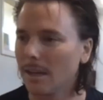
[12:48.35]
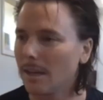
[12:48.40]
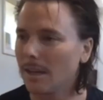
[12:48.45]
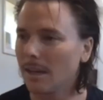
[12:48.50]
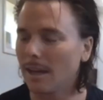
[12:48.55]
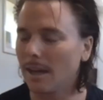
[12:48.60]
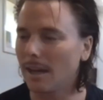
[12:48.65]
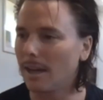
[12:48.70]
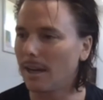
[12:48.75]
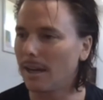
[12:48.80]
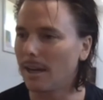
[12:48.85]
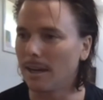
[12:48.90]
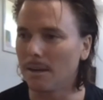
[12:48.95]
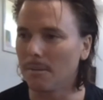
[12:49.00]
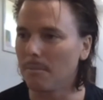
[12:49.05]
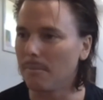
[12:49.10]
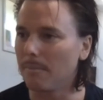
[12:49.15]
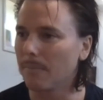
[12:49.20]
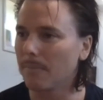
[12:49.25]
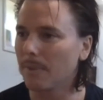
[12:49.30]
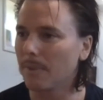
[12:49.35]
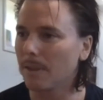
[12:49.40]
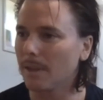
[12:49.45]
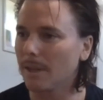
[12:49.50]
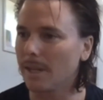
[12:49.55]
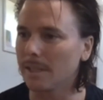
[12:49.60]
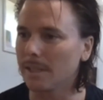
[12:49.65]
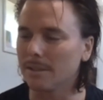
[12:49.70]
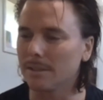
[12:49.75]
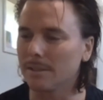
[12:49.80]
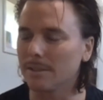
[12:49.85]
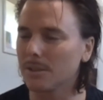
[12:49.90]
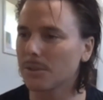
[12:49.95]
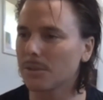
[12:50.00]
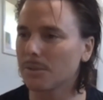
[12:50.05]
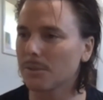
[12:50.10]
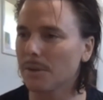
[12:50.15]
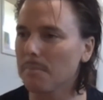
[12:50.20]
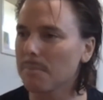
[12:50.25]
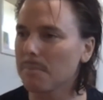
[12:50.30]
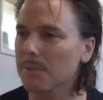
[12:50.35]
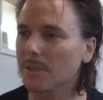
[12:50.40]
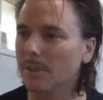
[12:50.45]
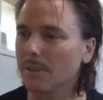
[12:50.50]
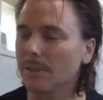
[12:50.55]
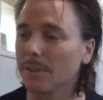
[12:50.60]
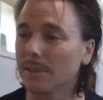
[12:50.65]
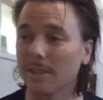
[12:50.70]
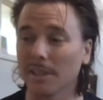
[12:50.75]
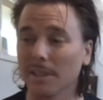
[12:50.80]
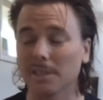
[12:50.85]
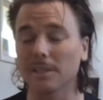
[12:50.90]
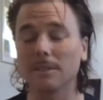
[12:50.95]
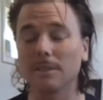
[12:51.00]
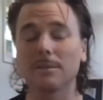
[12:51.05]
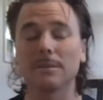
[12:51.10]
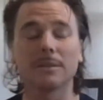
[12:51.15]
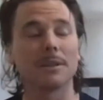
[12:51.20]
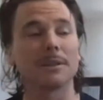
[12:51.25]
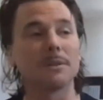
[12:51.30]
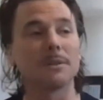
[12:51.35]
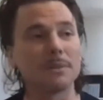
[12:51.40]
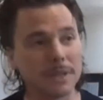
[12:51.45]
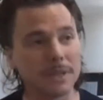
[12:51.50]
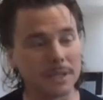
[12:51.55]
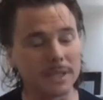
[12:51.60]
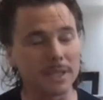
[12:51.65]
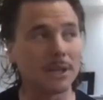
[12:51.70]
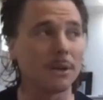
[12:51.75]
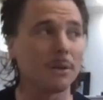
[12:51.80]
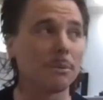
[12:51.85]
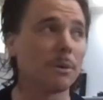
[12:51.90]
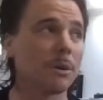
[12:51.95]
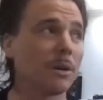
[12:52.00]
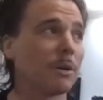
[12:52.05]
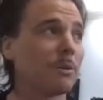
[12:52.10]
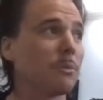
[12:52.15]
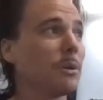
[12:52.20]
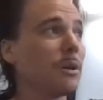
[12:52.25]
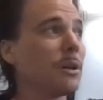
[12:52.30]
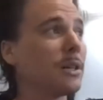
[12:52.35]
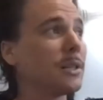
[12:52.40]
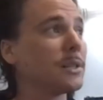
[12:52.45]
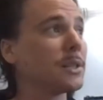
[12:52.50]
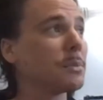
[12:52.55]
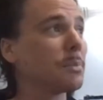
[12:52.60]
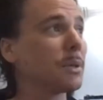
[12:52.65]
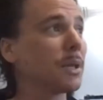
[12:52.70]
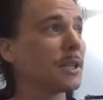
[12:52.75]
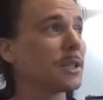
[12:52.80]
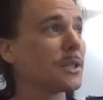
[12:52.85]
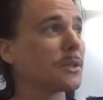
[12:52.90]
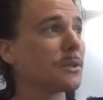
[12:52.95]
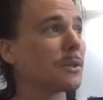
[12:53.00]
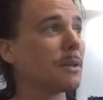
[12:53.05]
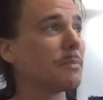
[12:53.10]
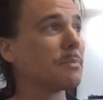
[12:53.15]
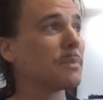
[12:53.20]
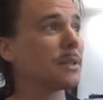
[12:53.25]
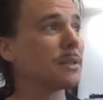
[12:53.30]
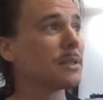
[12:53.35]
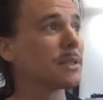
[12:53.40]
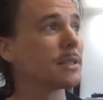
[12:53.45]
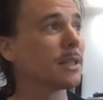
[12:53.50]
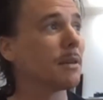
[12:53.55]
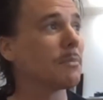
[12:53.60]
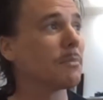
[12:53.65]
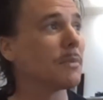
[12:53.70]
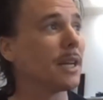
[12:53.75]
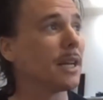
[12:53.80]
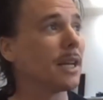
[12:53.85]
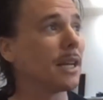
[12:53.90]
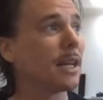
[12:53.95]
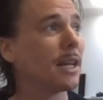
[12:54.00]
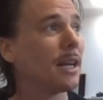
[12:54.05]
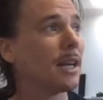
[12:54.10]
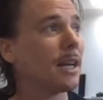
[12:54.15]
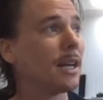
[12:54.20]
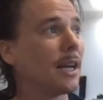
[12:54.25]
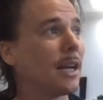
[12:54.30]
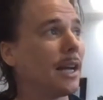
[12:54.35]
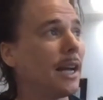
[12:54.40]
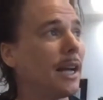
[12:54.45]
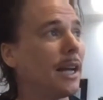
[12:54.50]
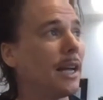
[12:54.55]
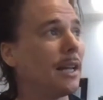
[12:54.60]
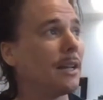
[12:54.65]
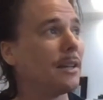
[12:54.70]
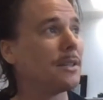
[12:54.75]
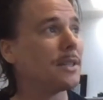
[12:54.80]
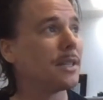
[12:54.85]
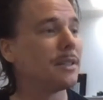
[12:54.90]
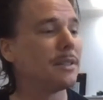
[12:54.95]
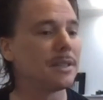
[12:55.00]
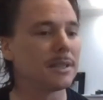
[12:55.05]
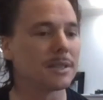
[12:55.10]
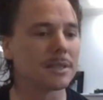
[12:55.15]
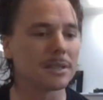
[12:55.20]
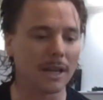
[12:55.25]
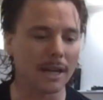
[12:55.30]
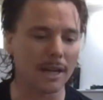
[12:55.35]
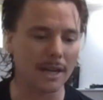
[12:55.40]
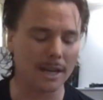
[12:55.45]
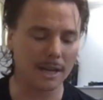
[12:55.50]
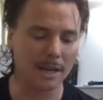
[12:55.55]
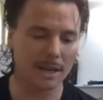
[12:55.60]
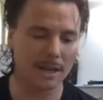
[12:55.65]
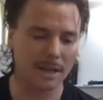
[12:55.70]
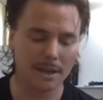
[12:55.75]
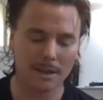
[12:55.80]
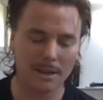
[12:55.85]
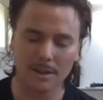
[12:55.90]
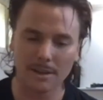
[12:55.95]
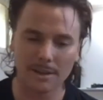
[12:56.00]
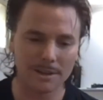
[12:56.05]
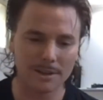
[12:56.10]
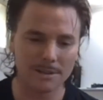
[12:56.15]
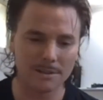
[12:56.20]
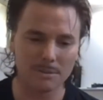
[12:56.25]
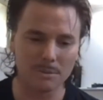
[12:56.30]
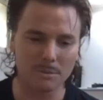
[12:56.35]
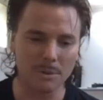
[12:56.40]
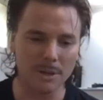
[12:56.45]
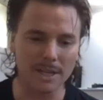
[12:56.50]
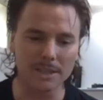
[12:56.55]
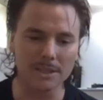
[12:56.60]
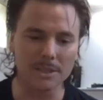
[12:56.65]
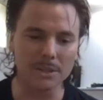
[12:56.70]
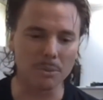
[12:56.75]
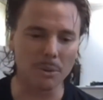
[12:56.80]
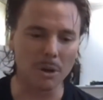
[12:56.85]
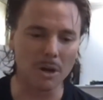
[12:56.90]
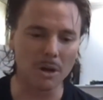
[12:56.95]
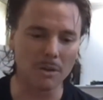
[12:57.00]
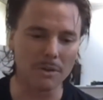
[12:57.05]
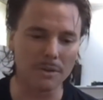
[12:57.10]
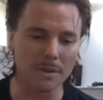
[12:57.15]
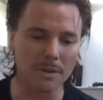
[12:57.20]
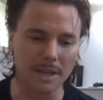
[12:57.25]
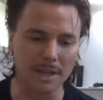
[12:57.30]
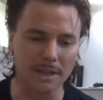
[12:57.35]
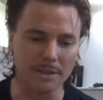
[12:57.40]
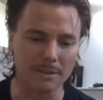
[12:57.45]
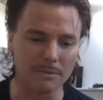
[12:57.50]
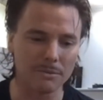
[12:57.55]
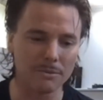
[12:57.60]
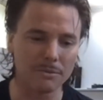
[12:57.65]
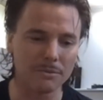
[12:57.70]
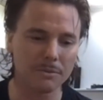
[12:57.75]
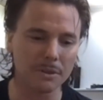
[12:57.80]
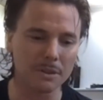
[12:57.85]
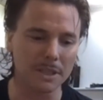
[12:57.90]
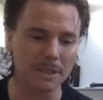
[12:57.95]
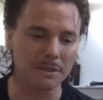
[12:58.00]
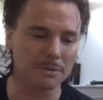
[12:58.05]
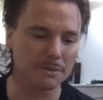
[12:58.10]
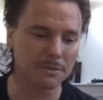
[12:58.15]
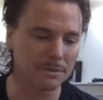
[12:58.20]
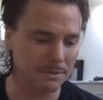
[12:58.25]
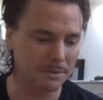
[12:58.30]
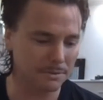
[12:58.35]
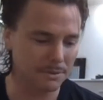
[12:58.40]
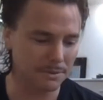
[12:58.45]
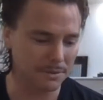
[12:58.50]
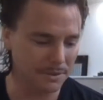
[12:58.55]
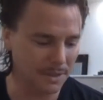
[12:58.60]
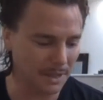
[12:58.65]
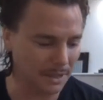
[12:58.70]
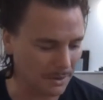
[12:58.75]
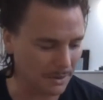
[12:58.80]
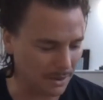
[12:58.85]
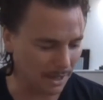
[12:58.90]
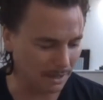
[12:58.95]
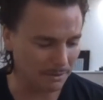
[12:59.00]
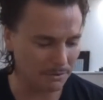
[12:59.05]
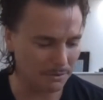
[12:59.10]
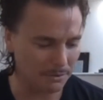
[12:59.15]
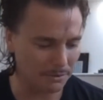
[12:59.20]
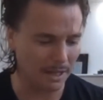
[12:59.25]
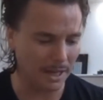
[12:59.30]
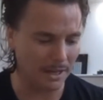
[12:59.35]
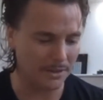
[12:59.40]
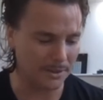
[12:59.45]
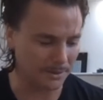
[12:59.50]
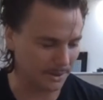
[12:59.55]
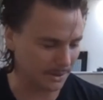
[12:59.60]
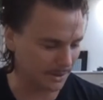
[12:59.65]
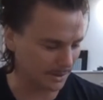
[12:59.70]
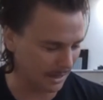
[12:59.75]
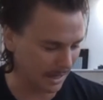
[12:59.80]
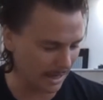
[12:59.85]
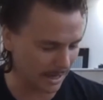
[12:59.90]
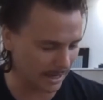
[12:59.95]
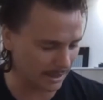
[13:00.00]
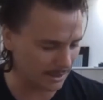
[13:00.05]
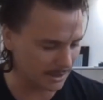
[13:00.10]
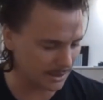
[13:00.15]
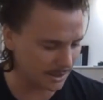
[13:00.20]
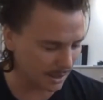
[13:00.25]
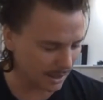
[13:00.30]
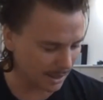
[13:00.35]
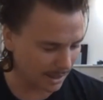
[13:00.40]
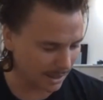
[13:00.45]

I tripped on, I still don't really know what it was, but I tripped on something and did this like weird twirl thing and fully fell like flat on the ground.